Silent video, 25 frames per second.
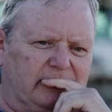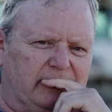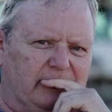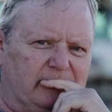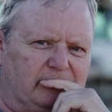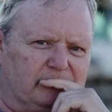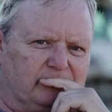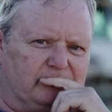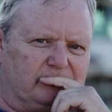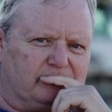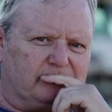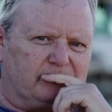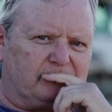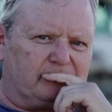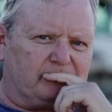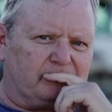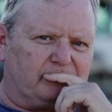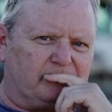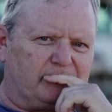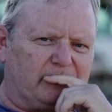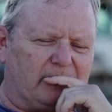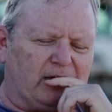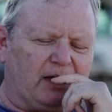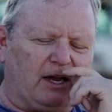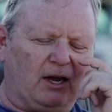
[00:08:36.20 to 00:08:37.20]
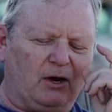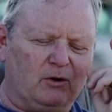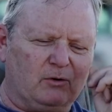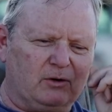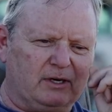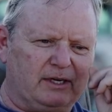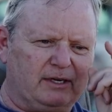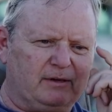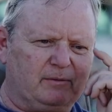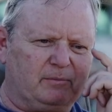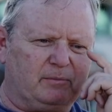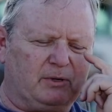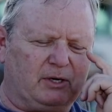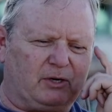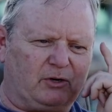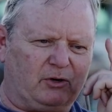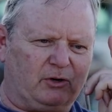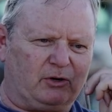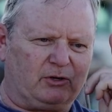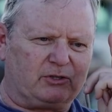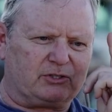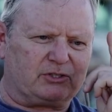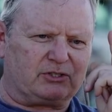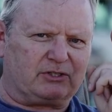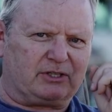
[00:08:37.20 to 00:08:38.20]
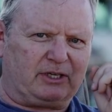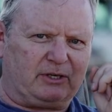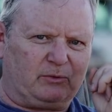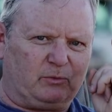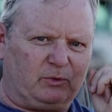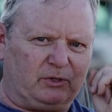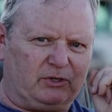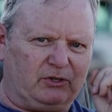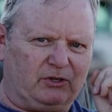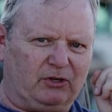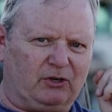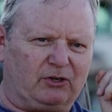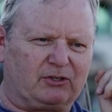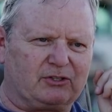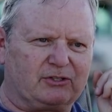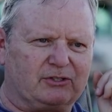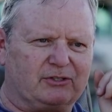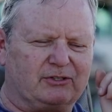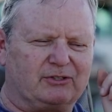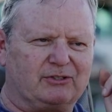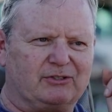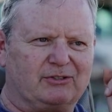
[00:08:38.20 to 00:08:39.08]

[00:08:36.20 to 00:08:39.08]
get up. Only because they would not.